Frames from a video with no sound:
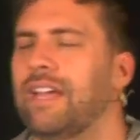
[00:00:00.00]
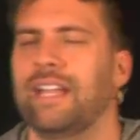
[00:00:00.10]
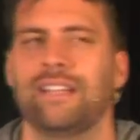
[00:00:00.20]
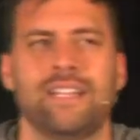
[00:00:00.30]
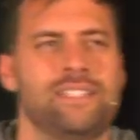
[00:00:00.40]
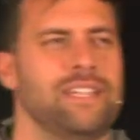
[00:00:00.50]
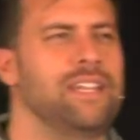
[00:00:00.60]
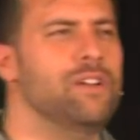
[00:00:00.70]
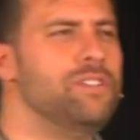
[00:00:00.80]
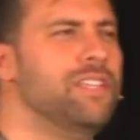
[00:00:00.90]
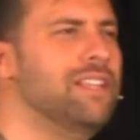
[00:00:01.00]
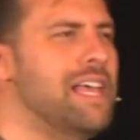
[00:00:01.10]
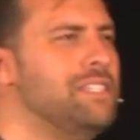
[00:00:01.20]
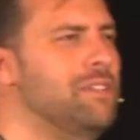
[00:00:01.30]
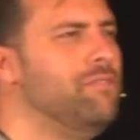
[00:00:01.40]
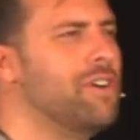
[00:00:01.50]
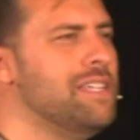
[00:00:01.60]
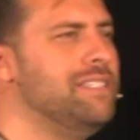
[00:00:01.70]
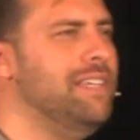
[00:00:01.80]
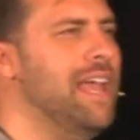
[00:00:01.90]
And listen, here's the lesson for
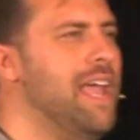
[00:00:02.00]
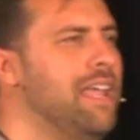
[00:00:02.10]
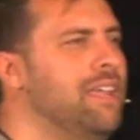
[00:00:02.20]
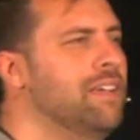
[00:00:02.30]
us today.